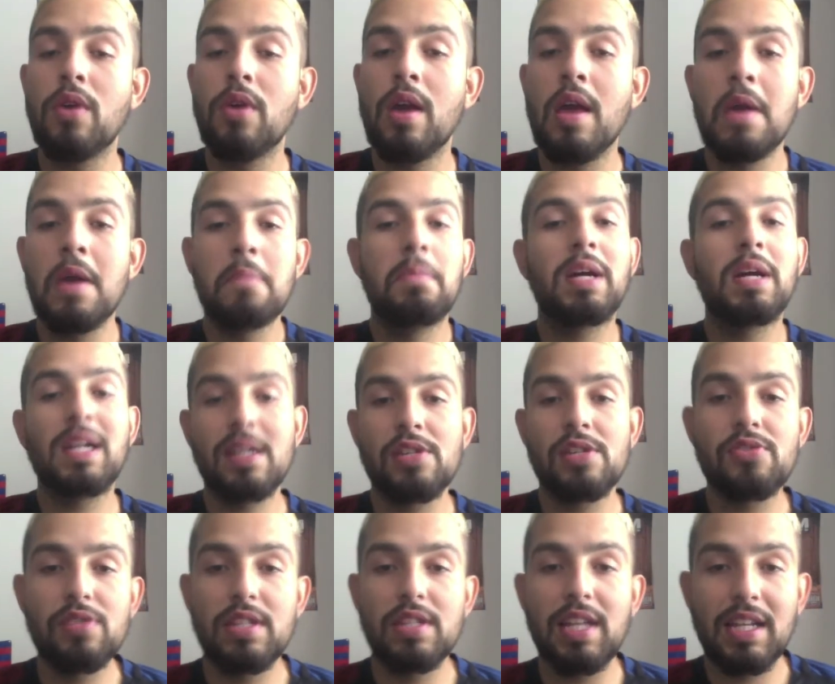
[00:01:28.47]
but countries
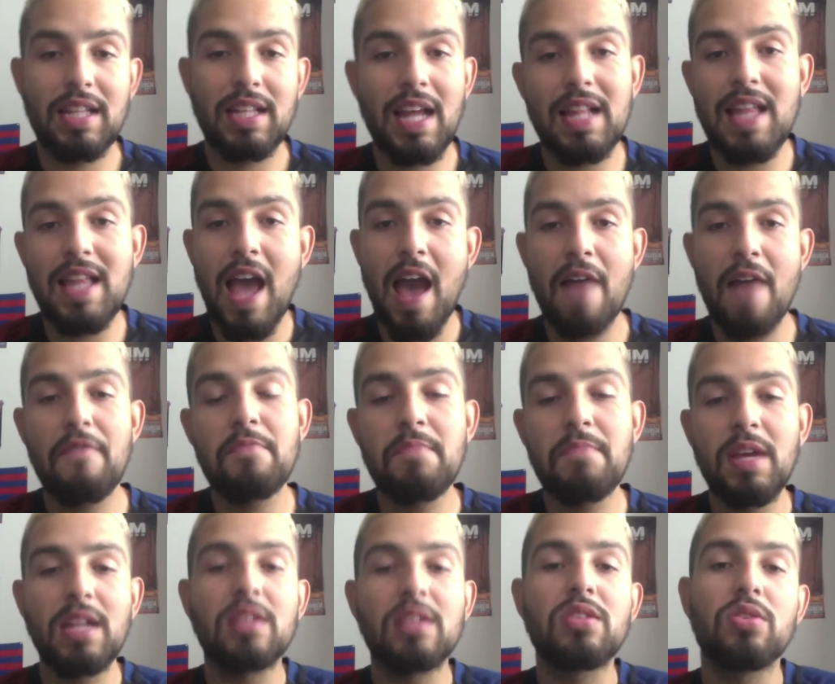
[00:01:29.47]
like that that haven't made it
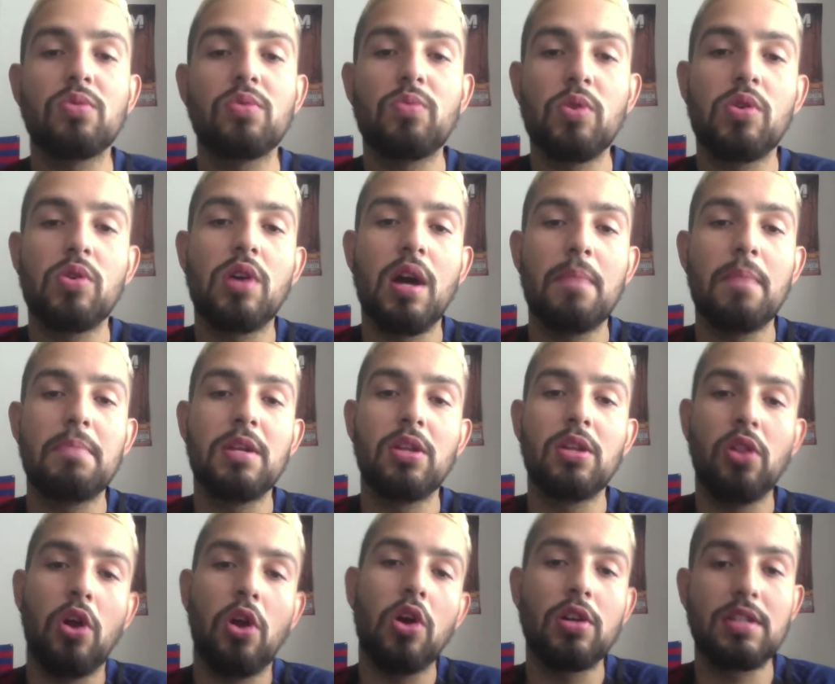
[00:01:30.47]
to the World Cup in a
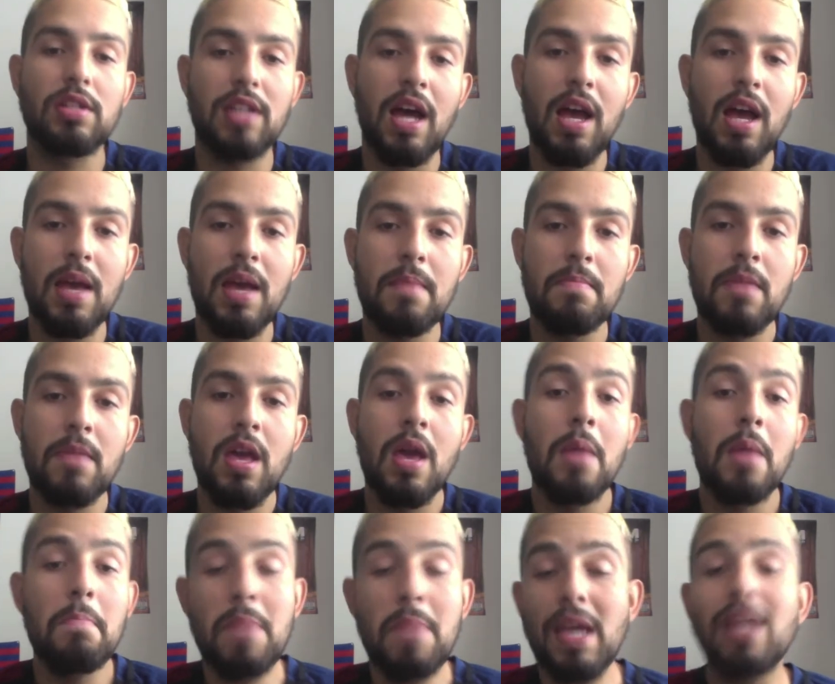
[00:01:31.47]
long time,
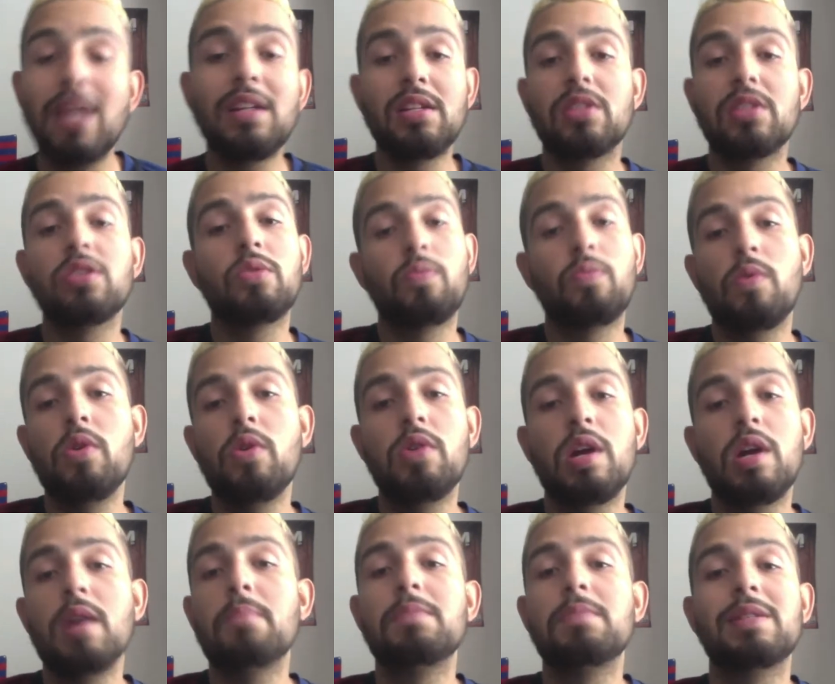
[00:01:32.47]
making it to the World
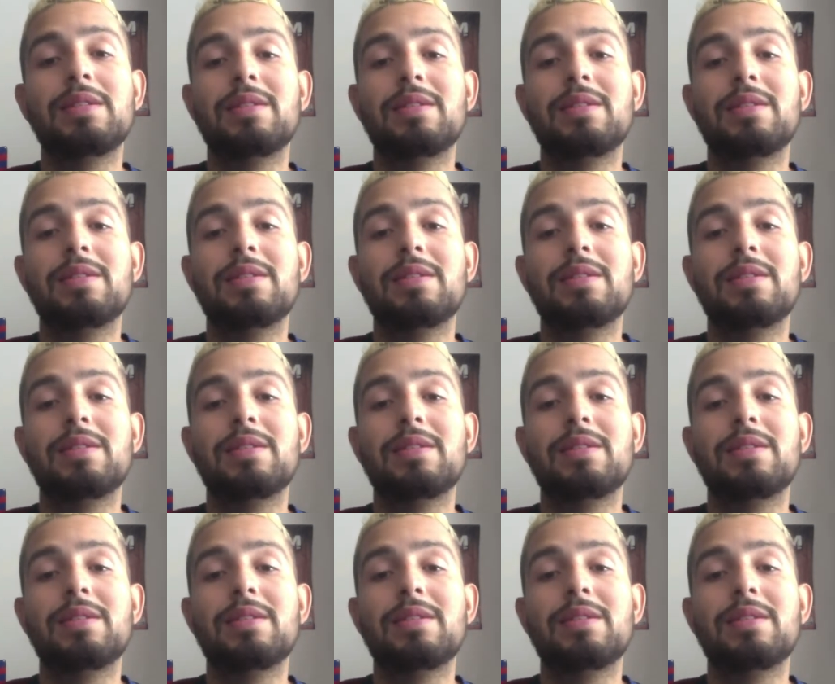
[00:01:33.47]
Cup is